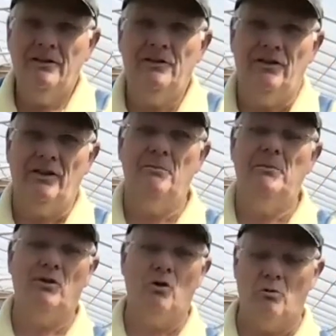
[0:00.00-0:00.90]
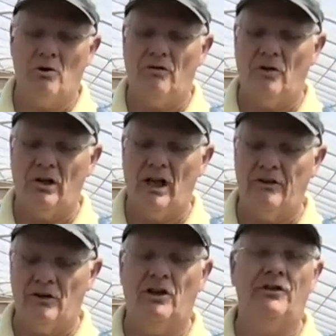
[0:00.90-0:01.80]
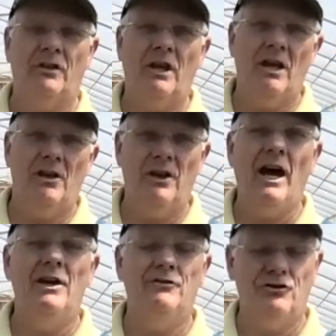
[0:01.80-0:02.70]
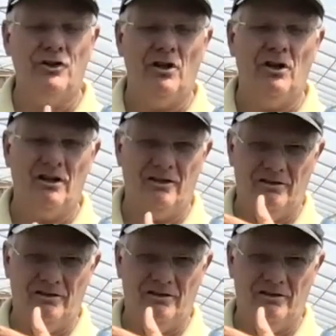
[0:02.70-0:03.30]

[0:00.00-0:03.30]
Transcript: just keep these going with fertilizer, because nitrogen